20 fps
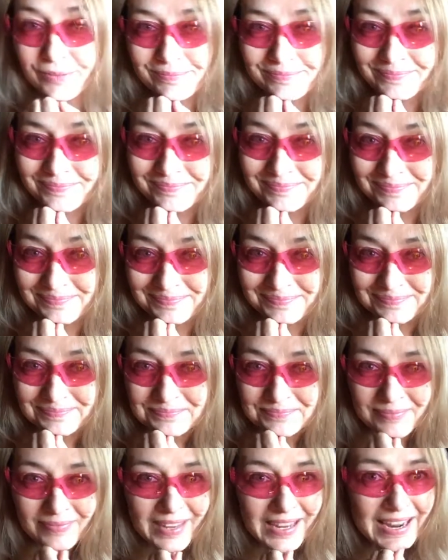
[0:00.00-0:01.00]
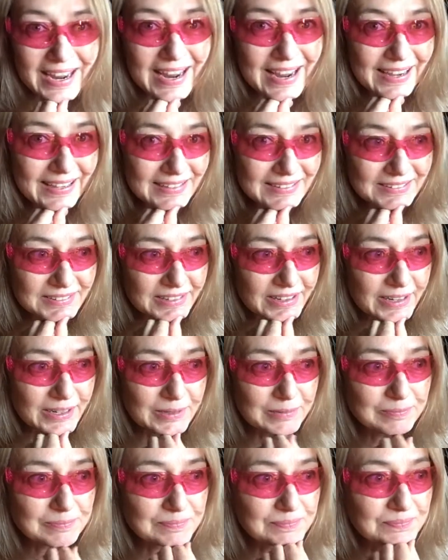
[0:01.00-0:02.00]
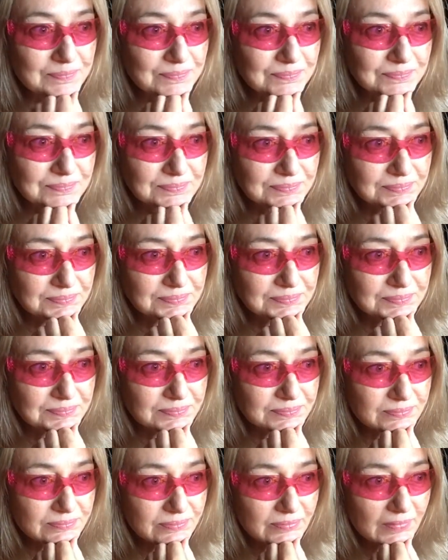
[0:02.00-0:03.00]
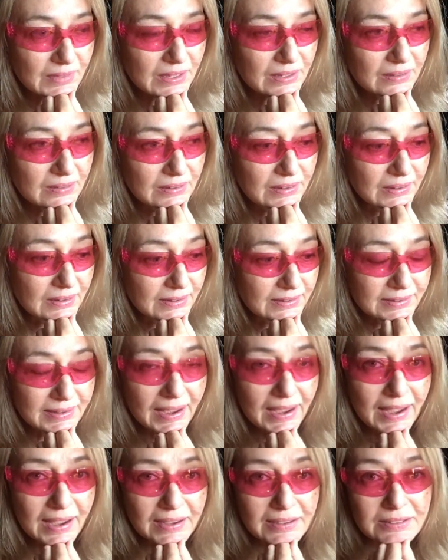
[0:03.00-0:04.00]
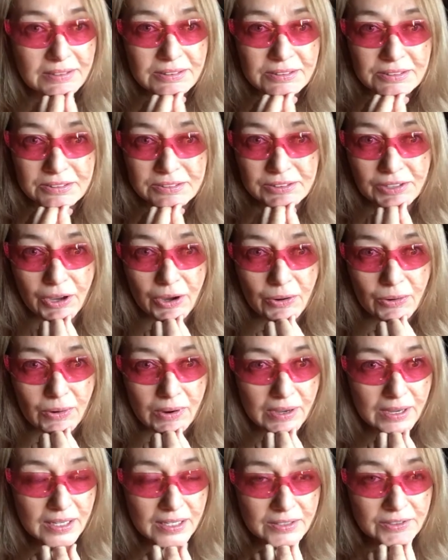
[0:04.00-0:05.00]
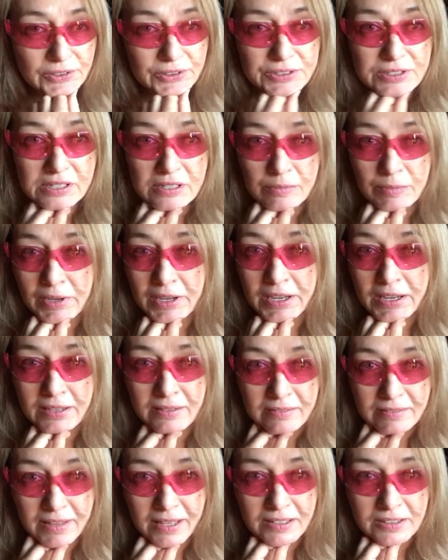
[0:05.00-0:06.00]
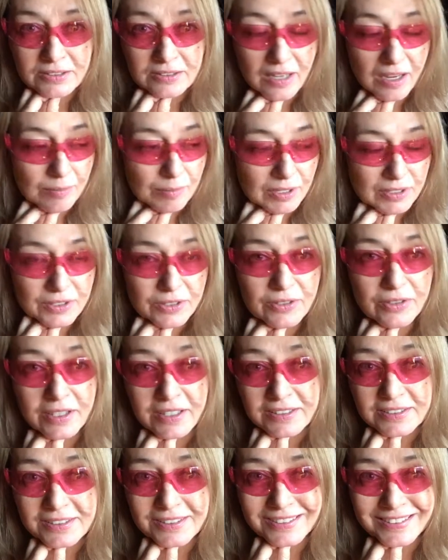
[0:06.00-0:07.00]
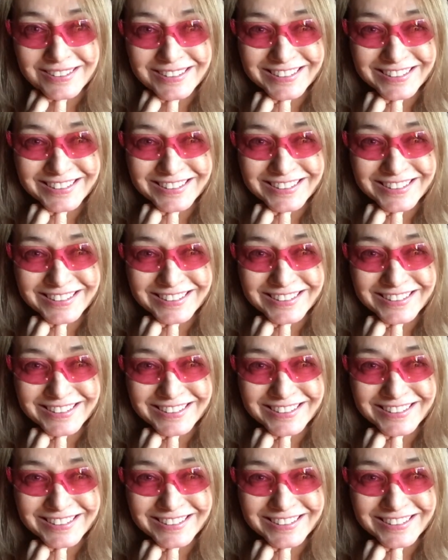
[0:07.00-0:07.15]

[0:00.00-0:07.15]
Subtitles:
And yeah, so you'll see me next time I do this.